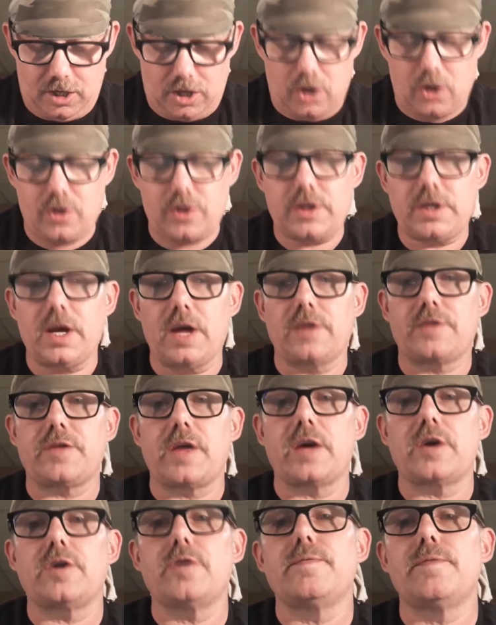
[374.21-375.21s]
Oh, and again,
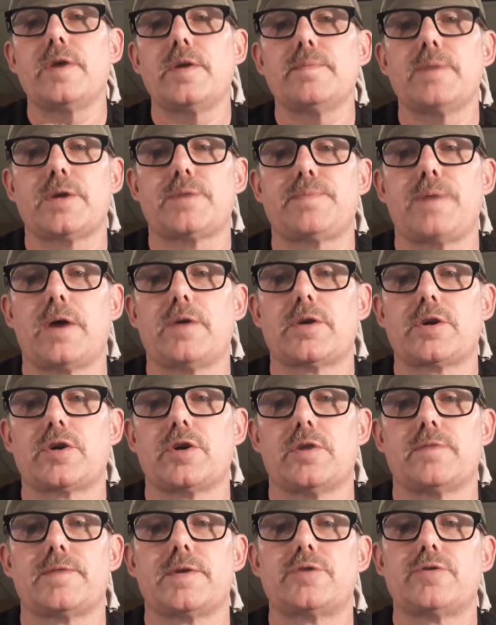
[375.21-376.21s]
thank you very much, Pirate
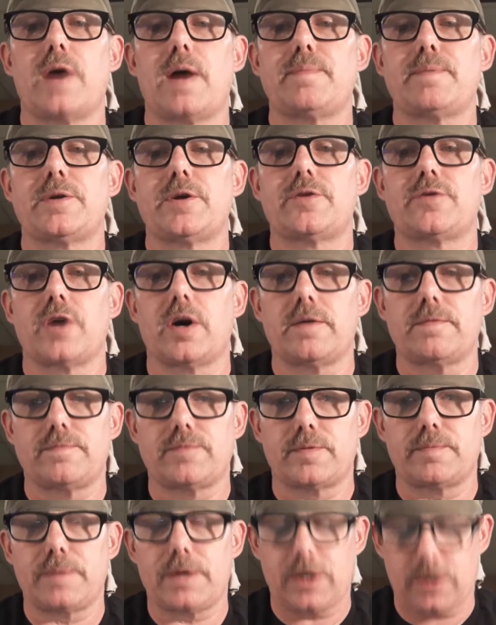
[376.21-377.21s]
Girl, for dropping this off
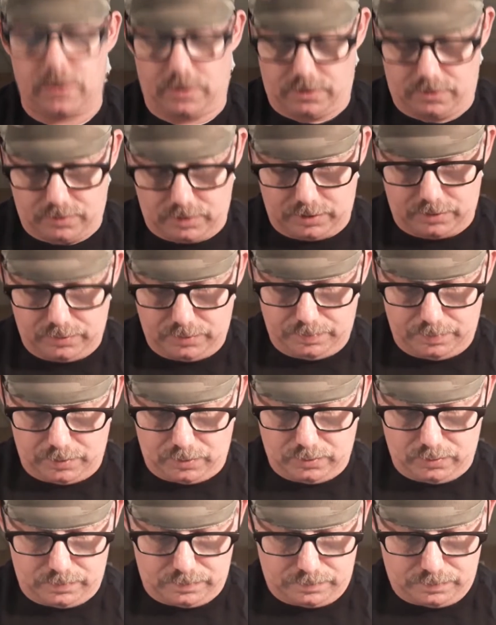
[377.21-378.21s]
for me. It's like super
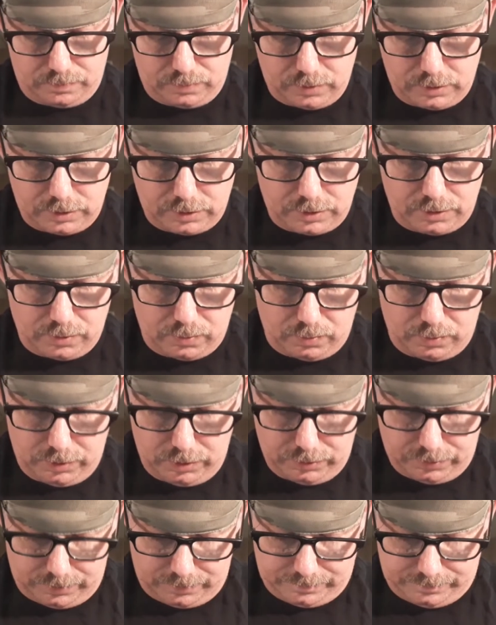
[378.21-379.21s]
cool. What in the
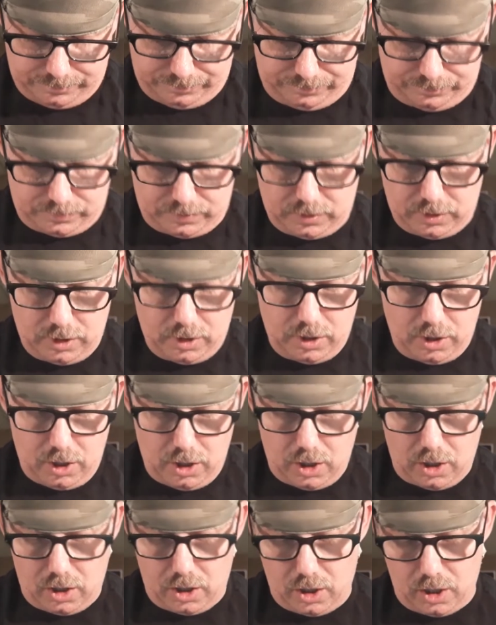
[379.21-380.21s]
world?
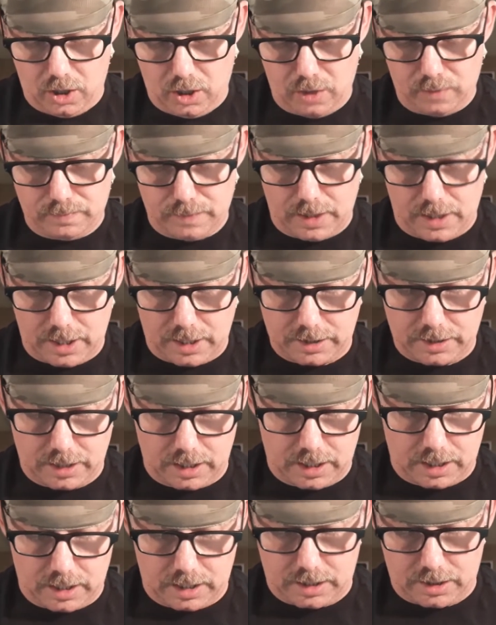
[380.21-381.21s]
Oh my
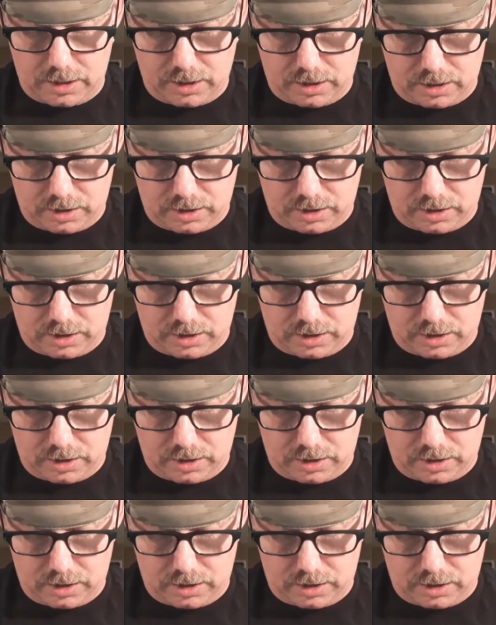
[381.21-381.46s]
God.